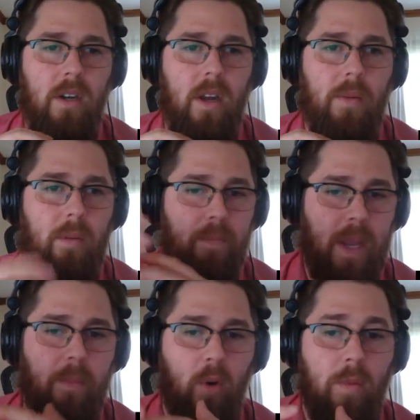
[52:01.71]
I mean,
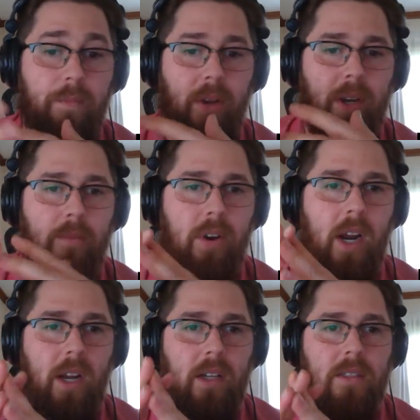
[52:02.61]
people who are building
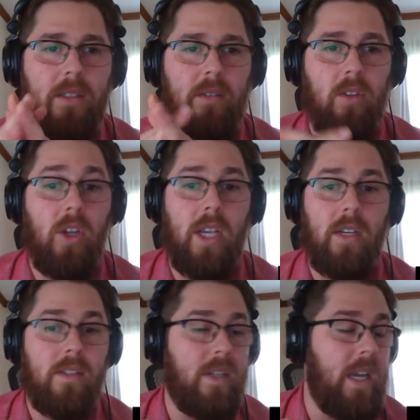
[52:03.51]
products, looking
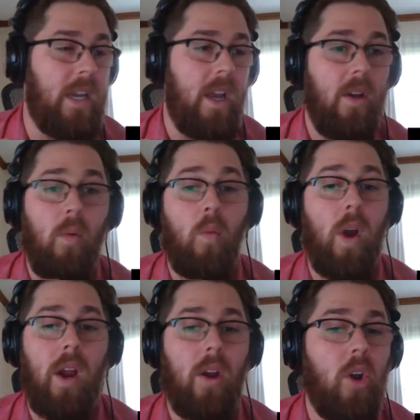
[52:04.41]
to see
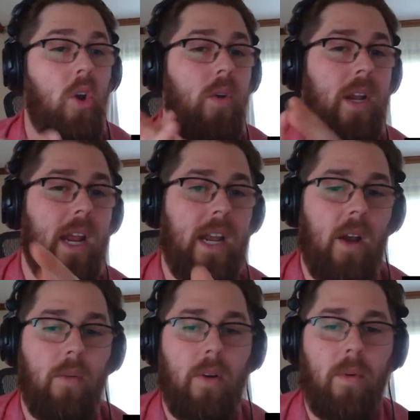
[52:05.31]
who can I
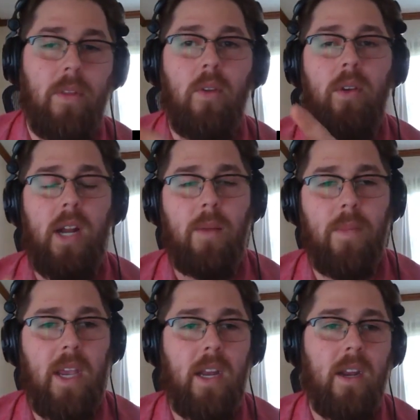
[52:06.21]
network with, who can I
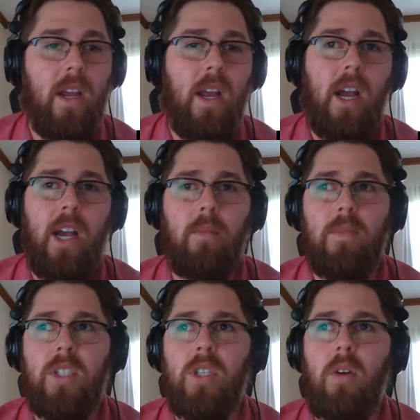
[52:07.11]
meet.
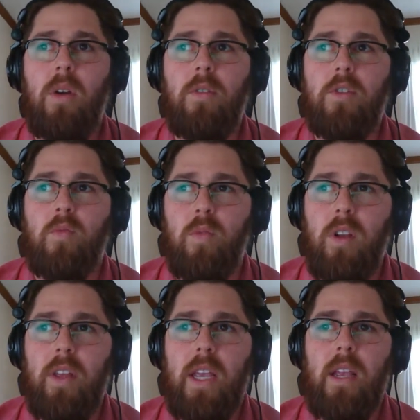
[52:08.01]
So it was
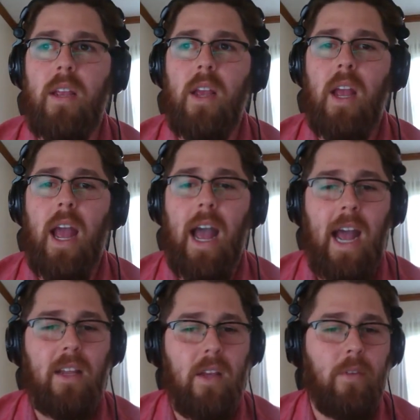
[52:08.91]
really
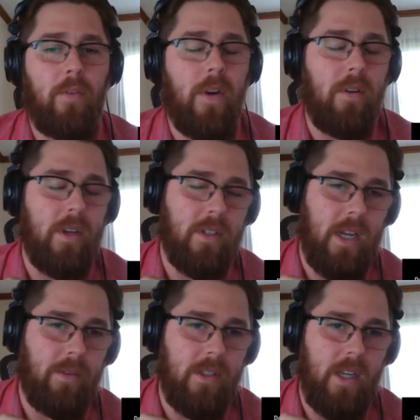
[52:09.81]
high level focused, I would say.